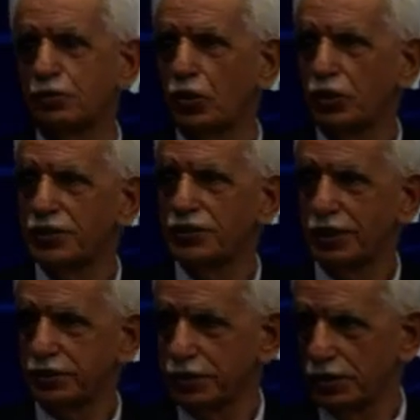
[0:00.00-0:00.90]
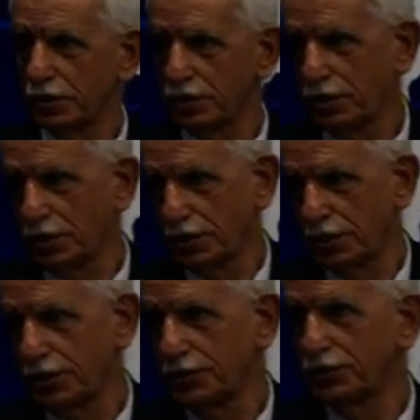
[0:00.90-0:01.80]
important sector
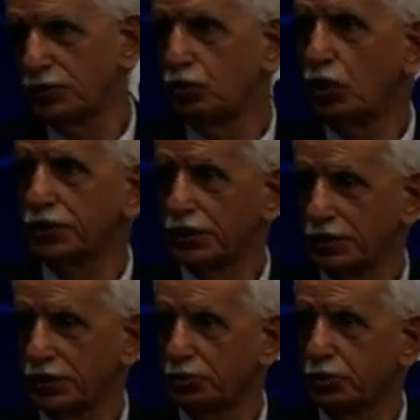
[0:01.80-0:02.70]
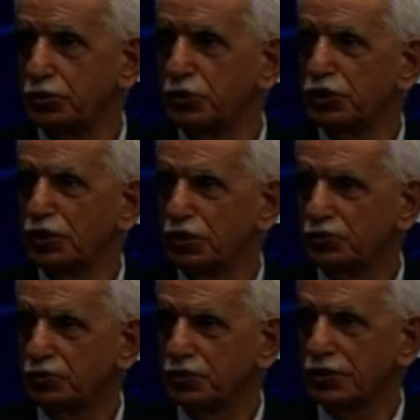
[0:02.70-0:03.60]
is water, the provision
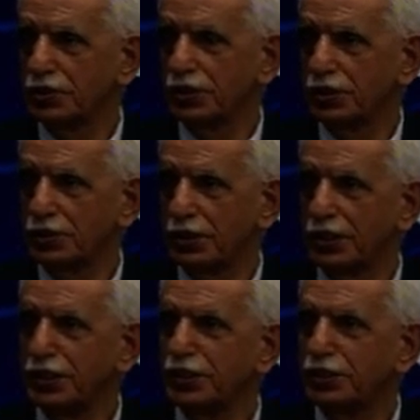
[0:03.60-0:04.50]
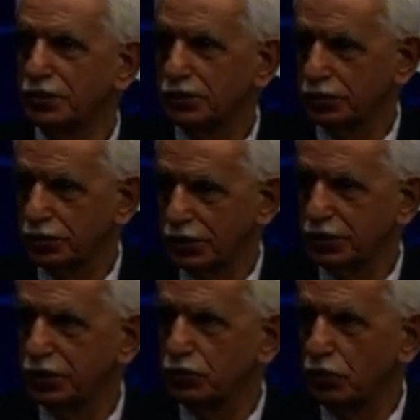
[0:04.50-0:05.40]
of clean
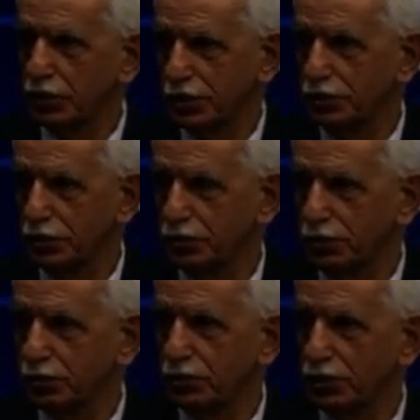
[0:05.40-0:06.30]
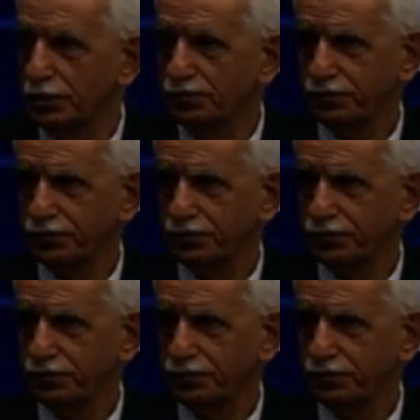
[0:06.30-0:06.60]
drinking water to the people.